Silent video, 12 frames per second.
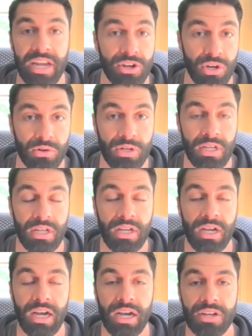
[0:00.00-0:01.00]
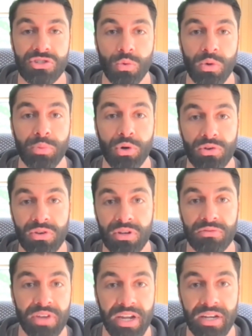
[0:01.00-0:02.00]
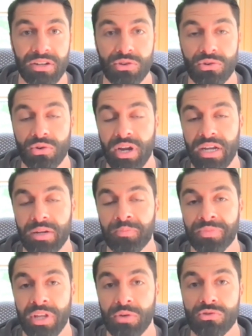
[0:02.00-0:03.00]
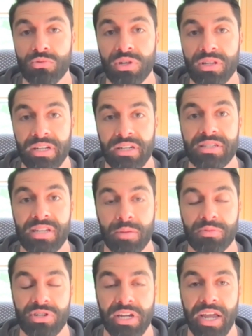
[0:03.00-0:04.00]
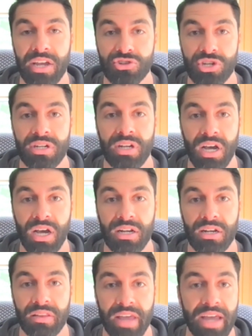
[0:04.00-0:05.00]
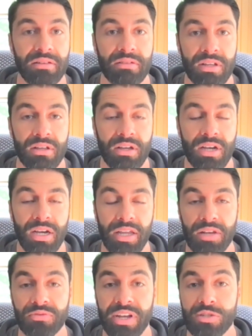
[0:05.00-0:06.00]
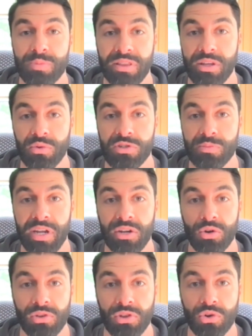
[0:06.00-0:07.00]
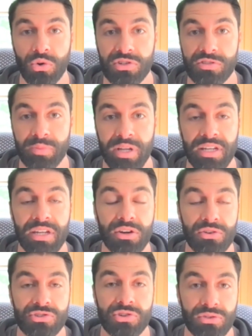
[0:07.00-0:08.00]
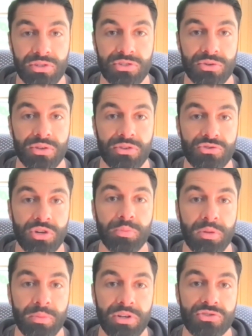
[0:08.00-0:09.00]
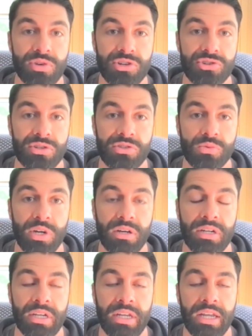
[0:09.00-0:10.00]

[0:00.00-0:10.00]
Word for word: NATO. Uh, so when Putin invaded Ukraine, it was really an attempt to cash in on that uh, investment that was made over the course of many years, certainly during the Trump administration as well.